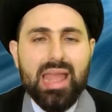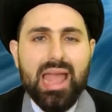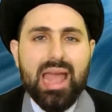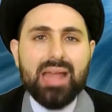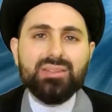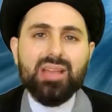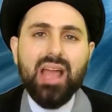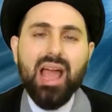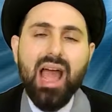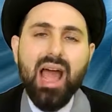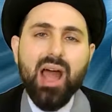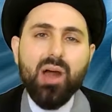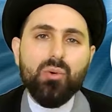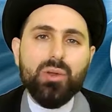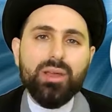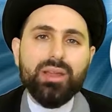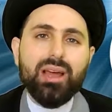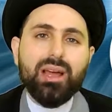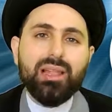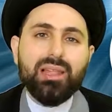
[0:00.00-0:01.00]
and how
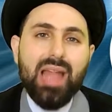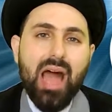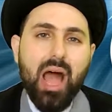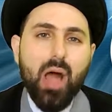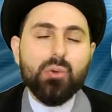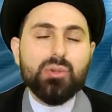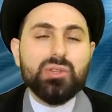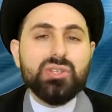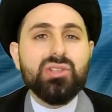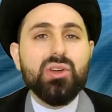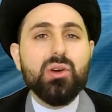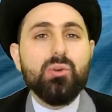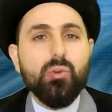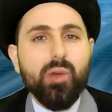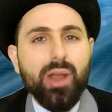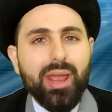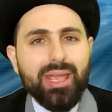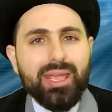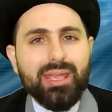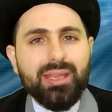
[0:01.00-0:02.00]
it allows the
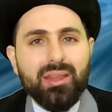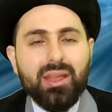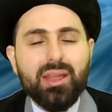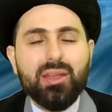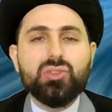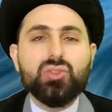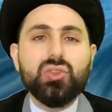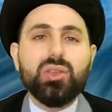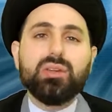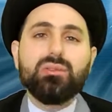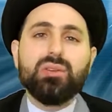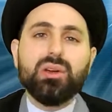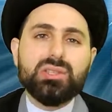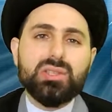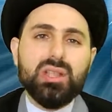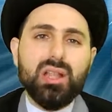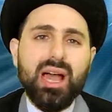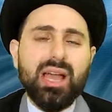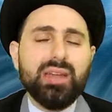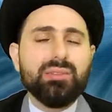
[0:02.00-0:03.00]
rain to give
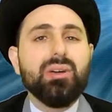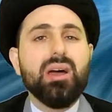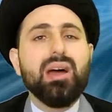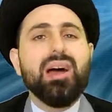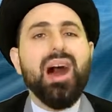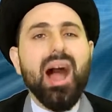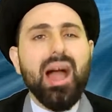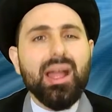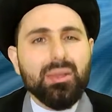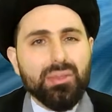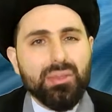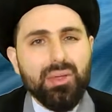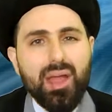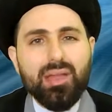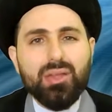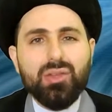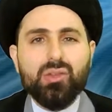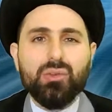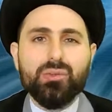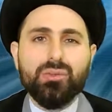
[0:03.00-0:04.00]
us life. I
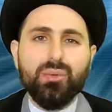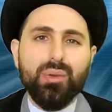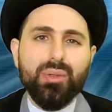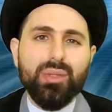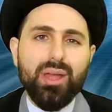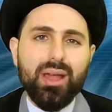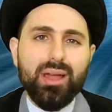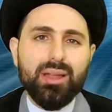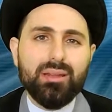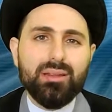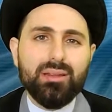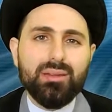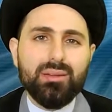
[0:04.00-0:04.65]
thank you for that.